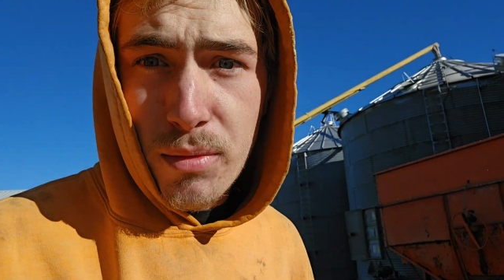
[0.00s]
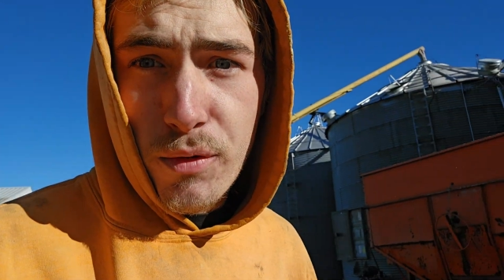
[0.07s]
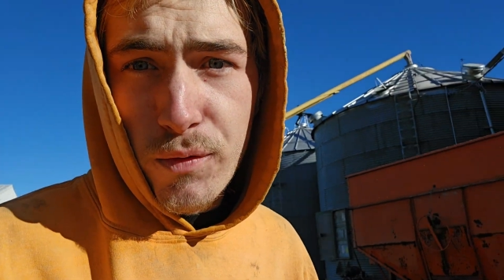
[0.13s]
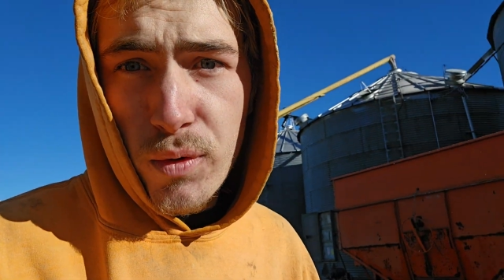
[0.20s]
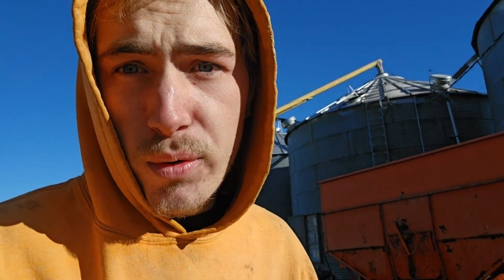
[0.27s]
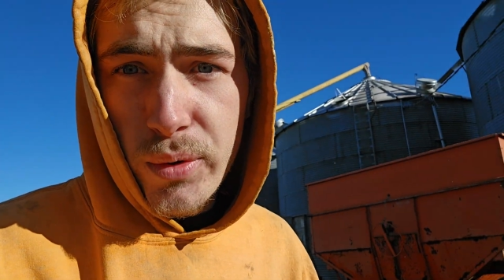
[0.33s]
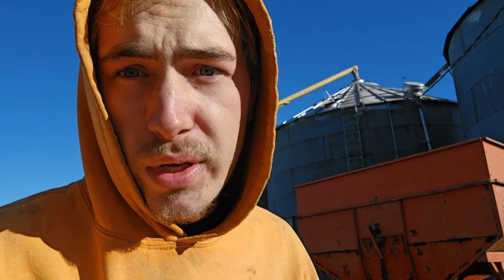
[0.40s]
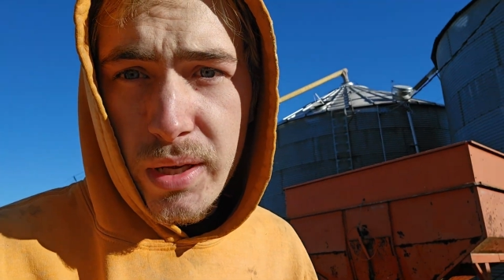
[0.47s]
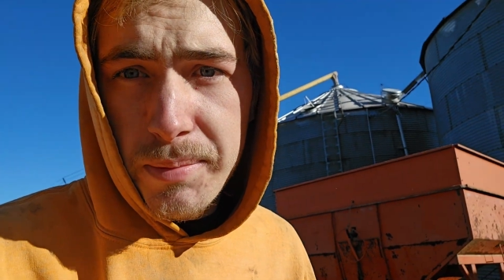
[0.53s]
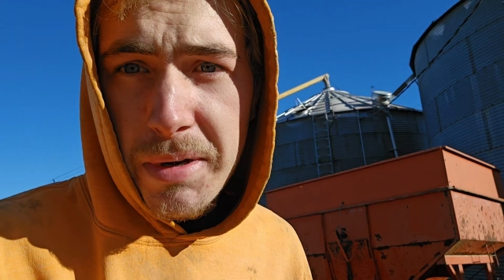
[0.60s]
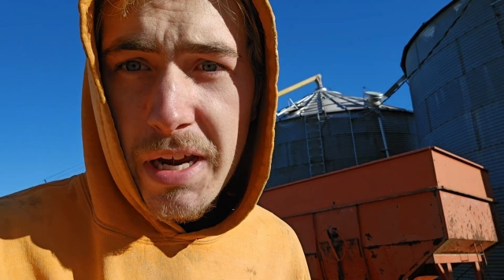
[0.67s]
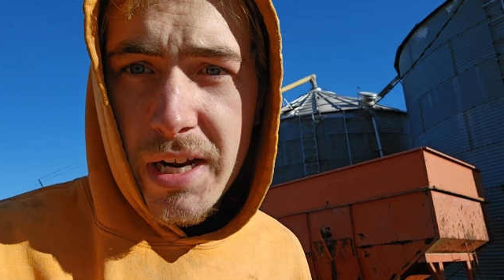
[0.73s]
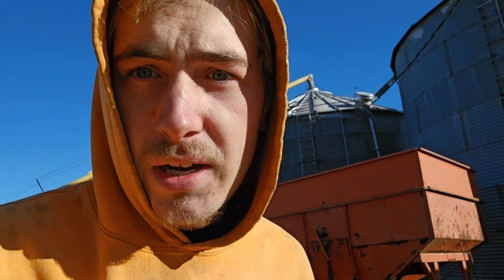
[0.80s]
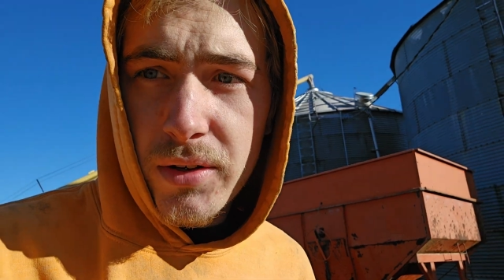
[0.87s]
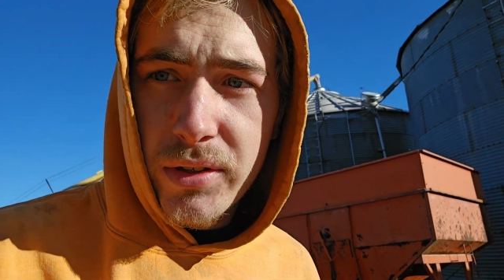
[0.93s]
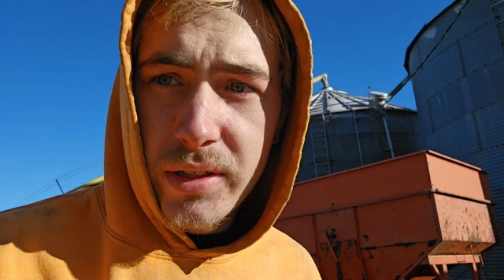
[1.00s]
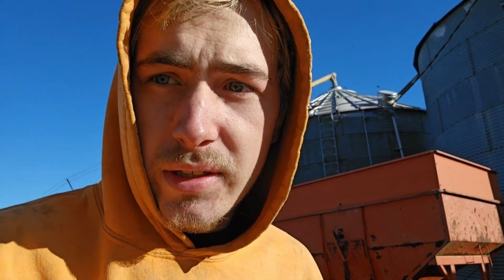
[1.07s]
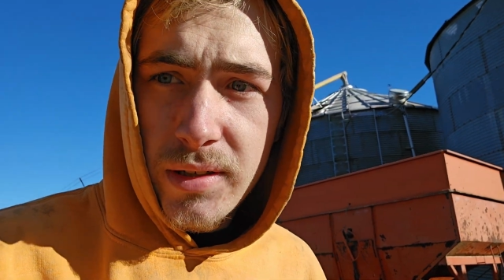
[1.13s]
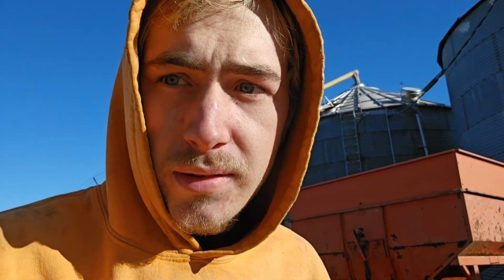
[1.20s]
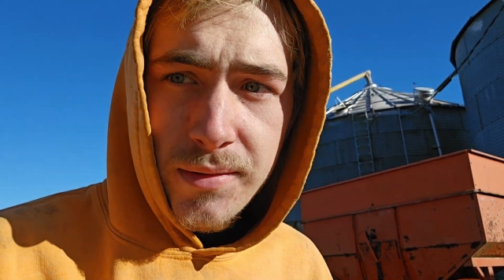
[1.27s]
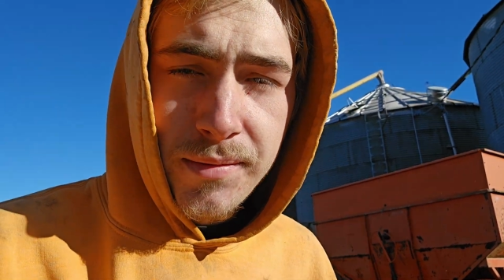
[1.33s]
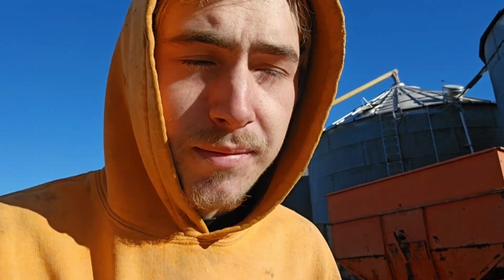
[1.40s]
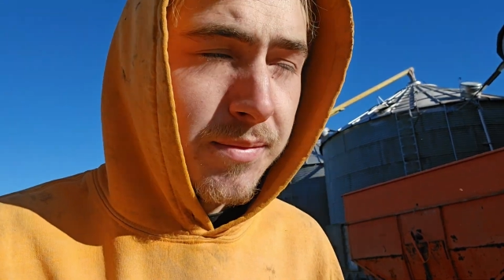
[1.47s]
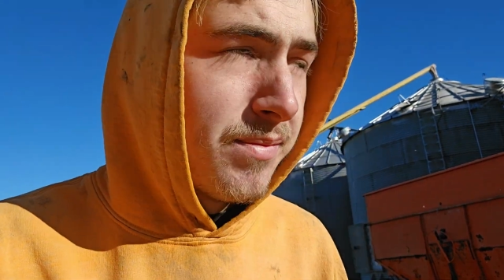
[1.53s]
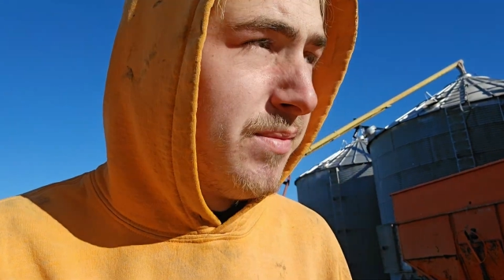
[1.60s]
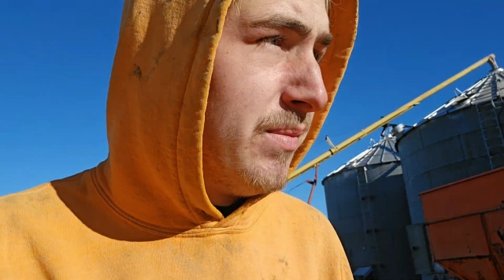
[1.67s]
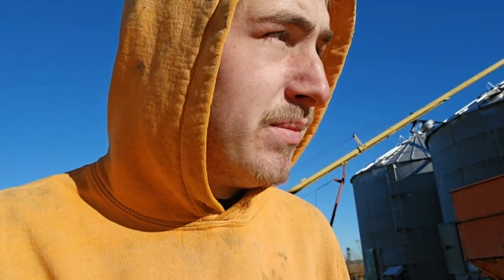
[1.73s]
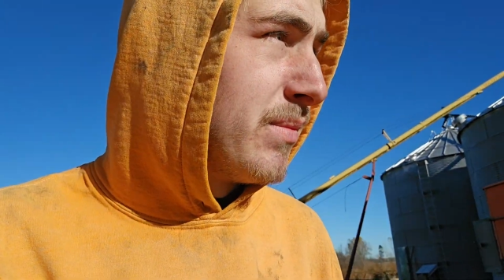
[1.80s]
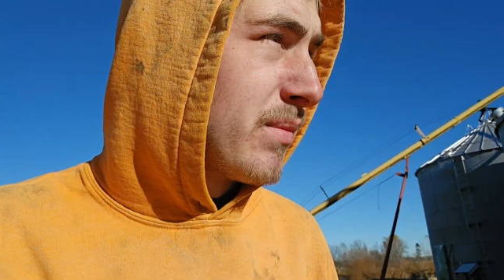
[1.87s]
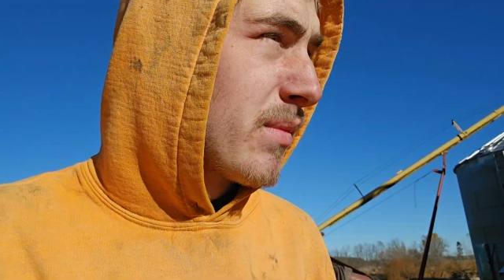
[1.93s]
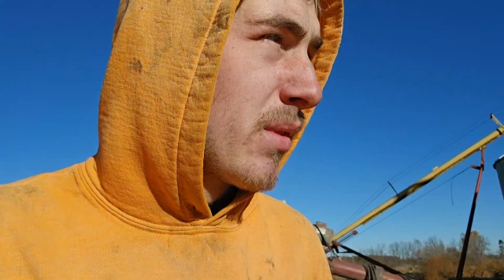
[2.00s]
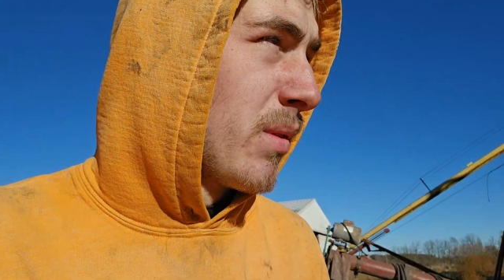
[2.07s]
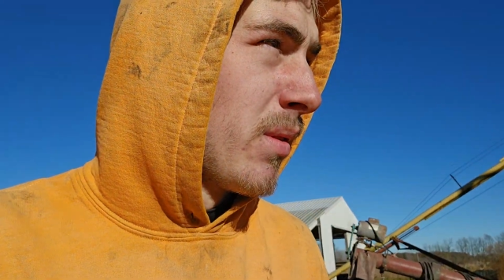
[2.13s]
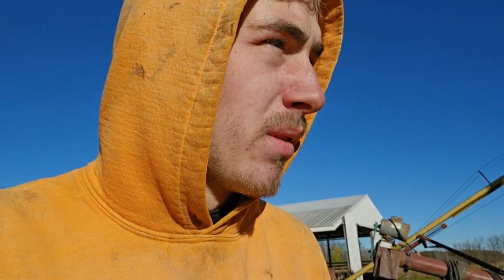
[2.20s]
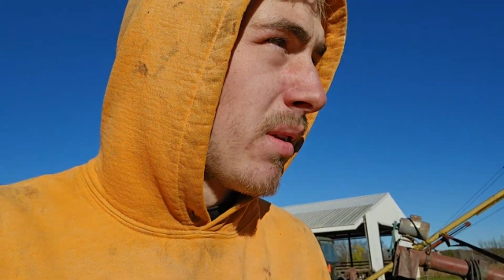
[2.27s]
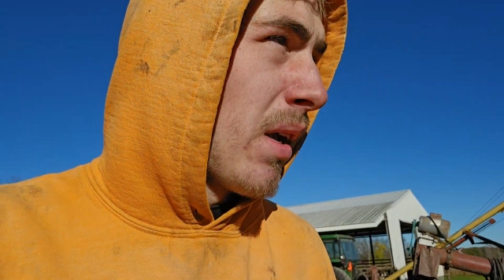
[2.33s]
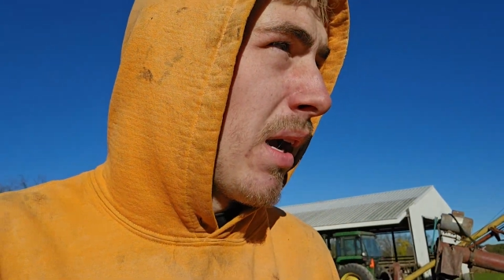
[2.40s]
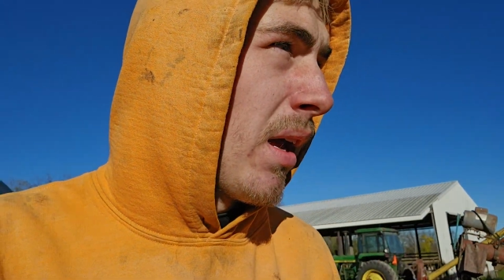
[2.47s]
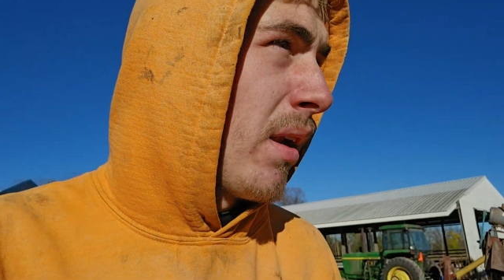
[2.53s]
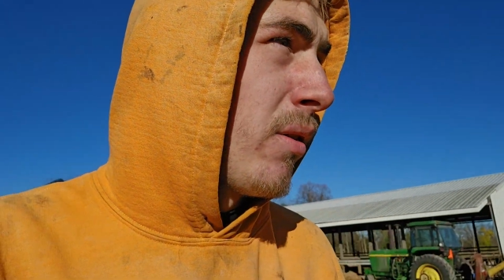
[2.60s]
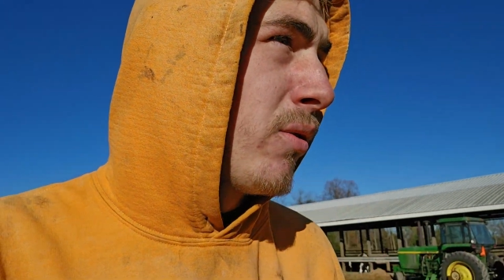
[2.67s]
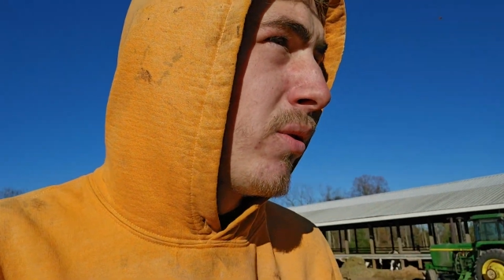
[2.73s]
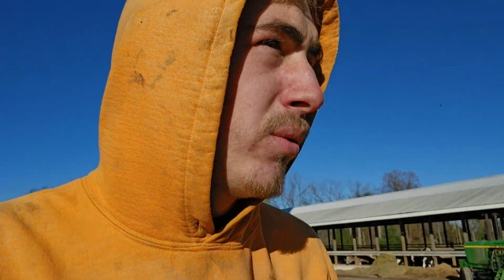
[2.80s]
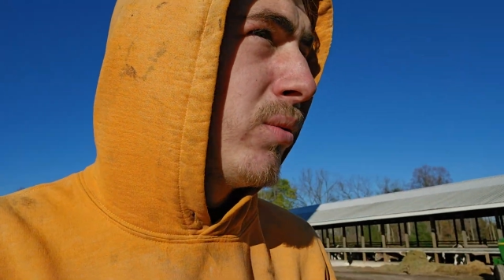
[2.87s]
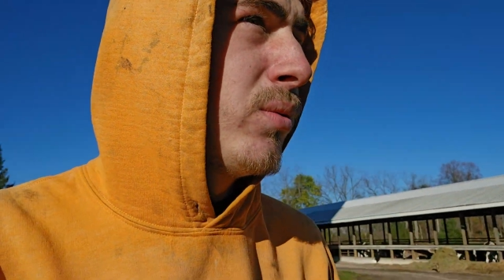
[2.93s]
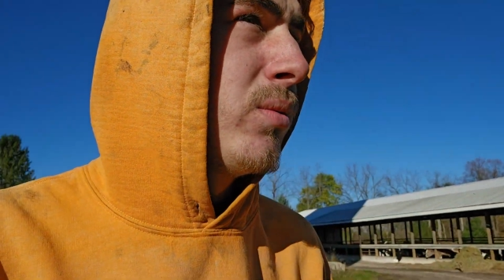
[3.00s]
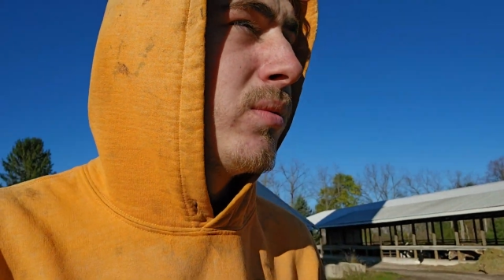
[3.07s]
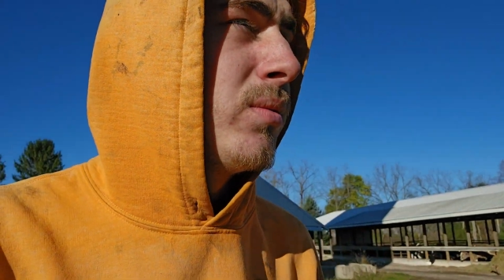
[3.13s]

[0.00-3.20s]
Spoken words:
before we get back out there. I don't know.